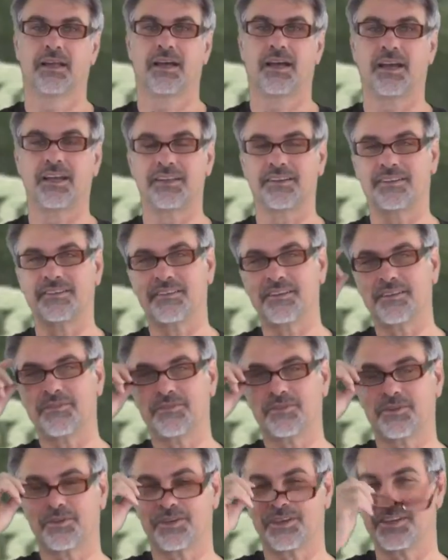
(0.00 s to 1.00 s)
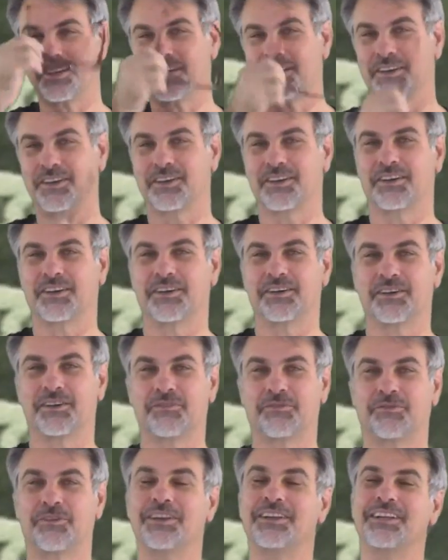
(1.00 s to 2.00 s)
Hi, Steve Gordon here,
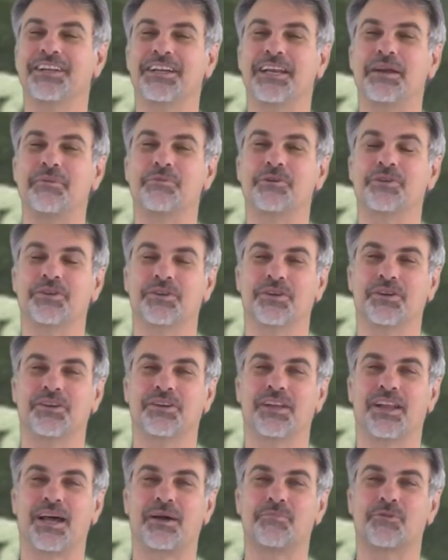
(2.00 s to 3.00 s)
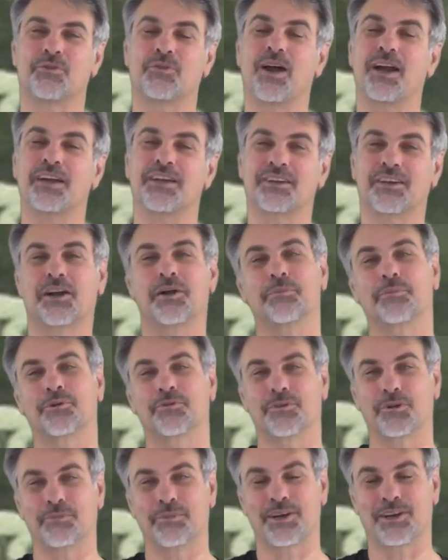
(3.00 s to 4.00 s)
your friendly neighborhood La Mirada carpet
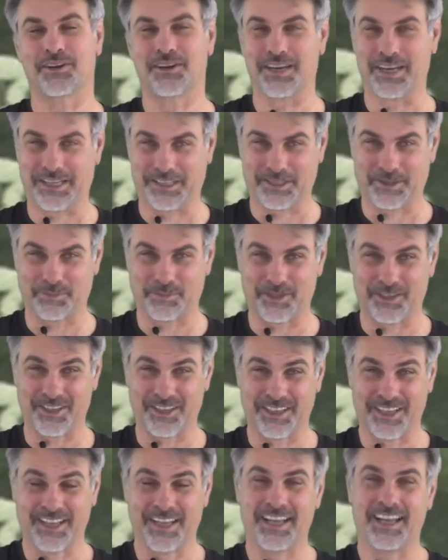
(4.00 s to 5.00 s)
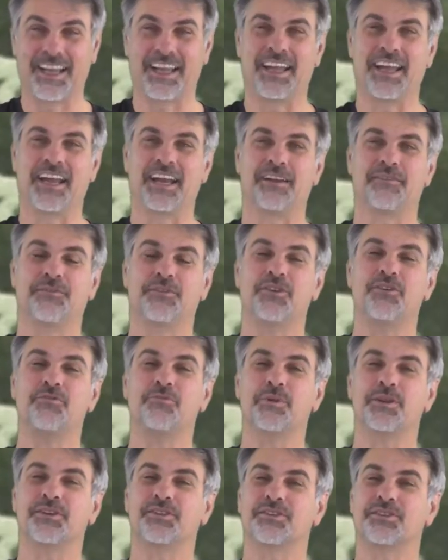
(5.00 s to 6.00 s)
repair expert. And if
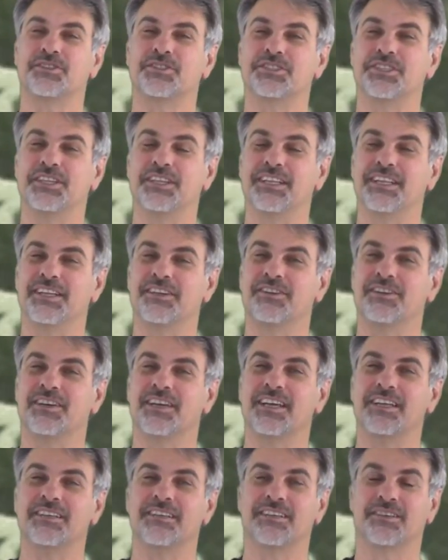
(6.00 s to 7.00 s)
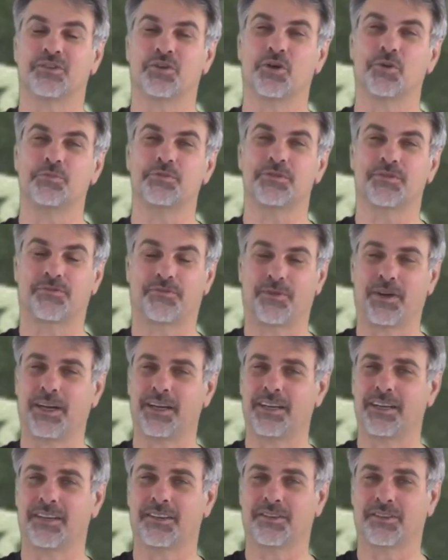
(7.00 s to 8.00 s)
you've been searching the internet in hopes of
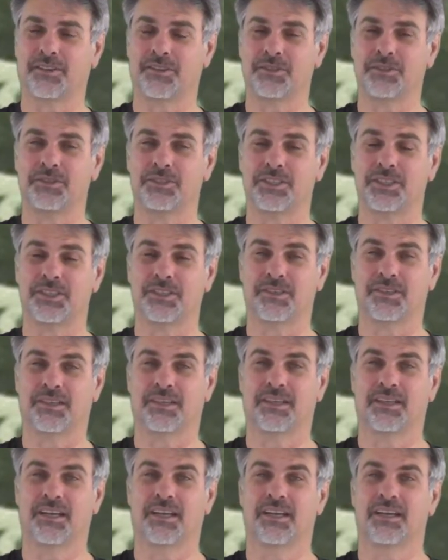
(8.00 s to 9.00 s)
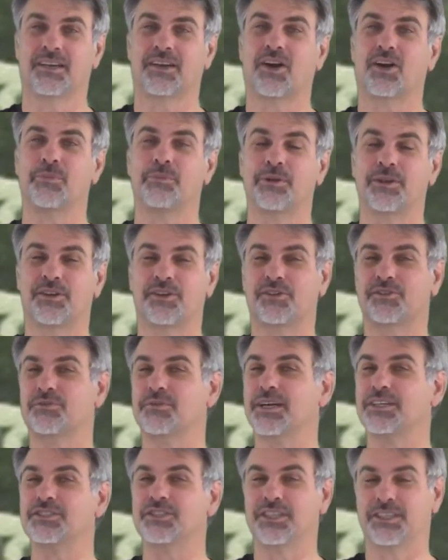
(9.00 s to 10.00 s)
finding a solution to a carpet
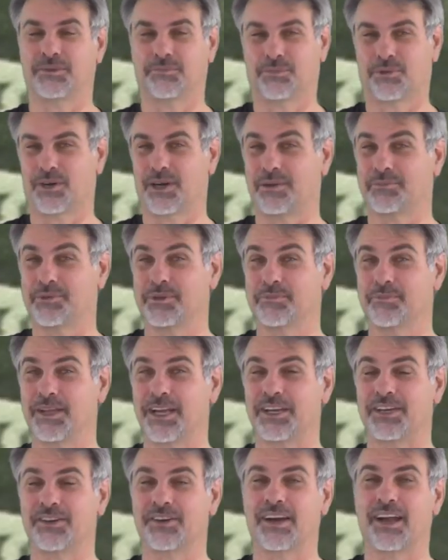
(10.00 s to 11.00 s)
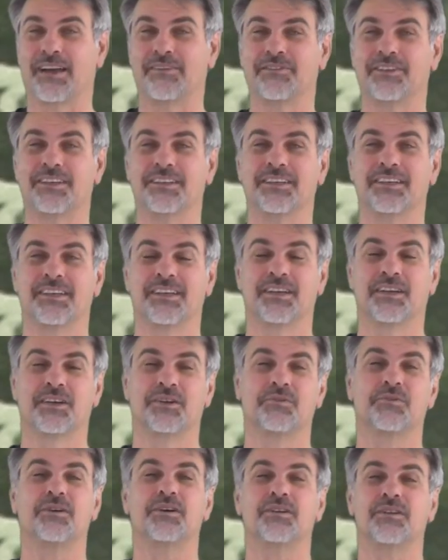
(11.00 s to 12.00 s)
stretching problem that you're having,
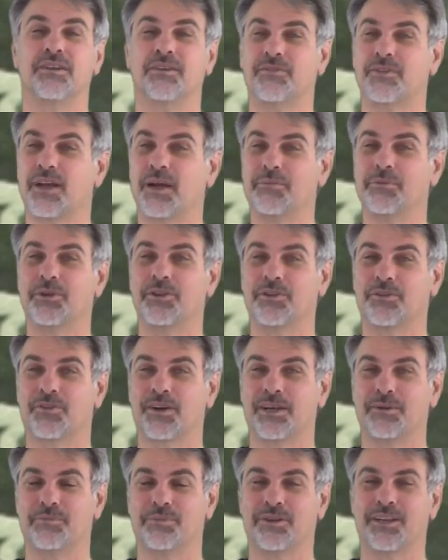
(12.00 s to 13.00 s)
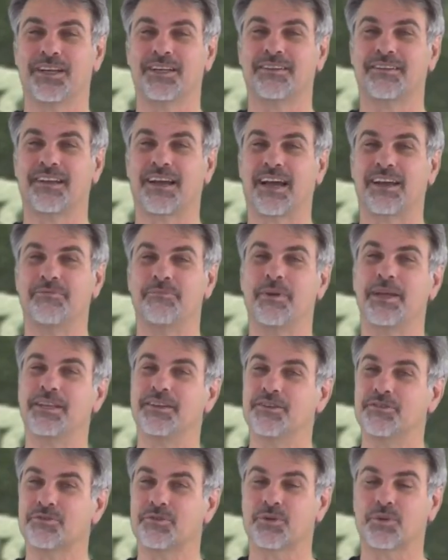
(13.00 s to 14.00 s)
well, you've come to the right place. I've
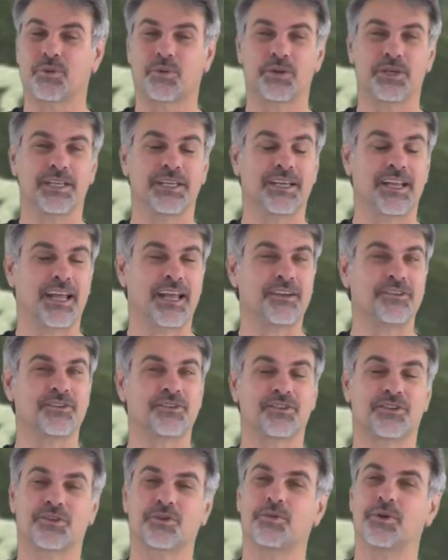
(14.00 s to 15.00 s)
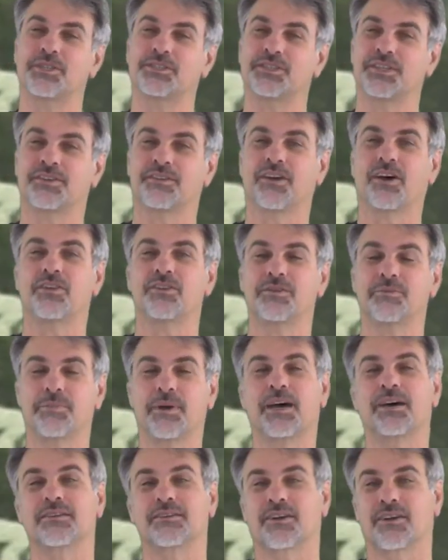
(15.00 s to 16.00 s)
made this recording to answer your questions all
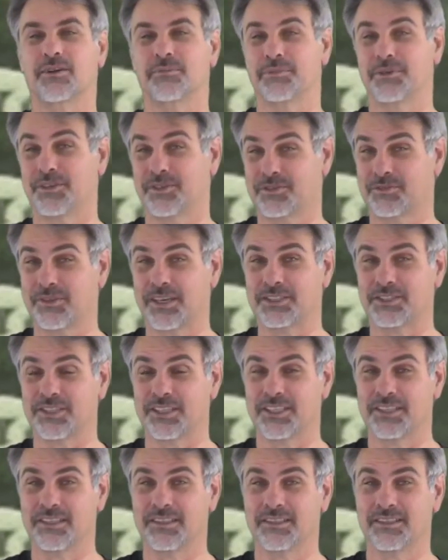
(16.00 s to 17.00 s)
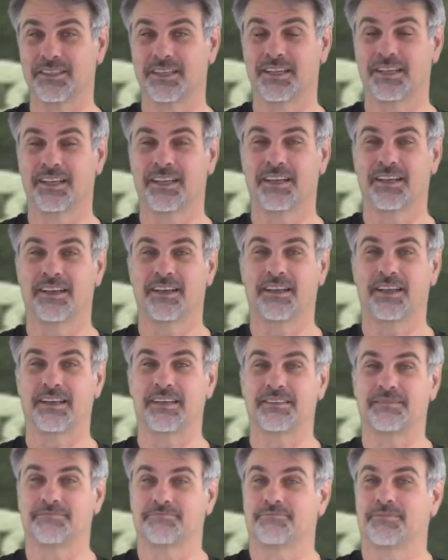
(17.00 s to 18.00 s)
about carpet stretching.
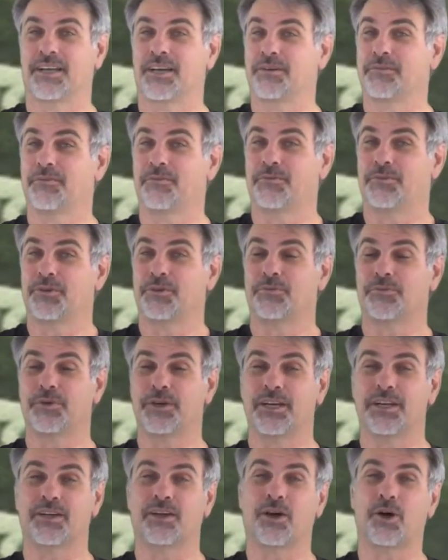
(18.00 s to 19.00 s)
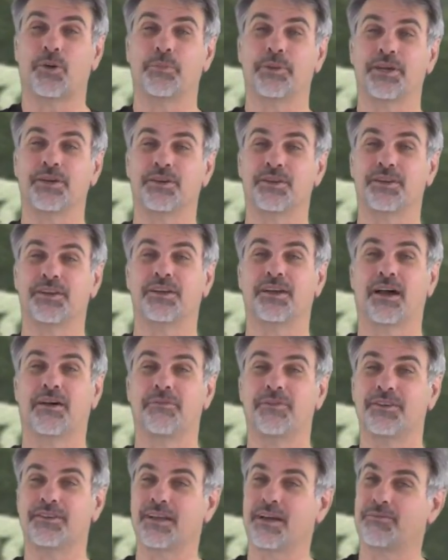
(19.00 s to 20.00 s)
Now, feel free to call me here at the
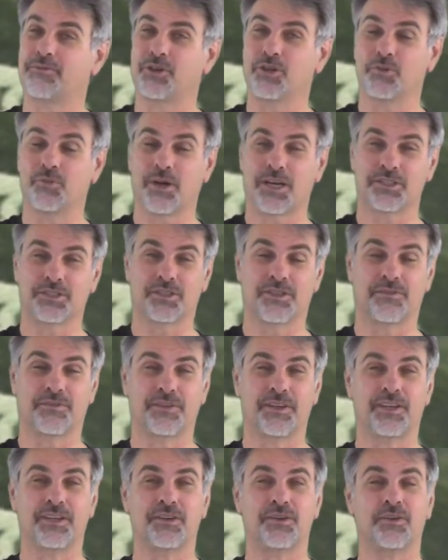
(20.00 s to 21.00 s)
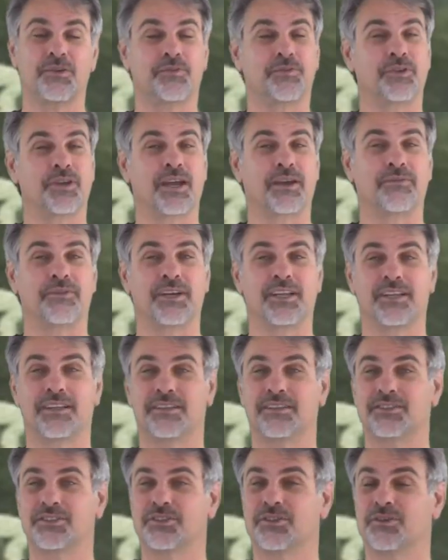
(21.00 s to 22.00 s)
office after you watch the video if you have any
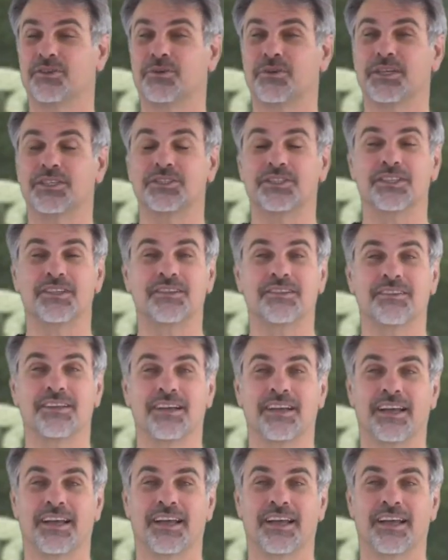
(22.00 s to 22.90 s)
additional questions.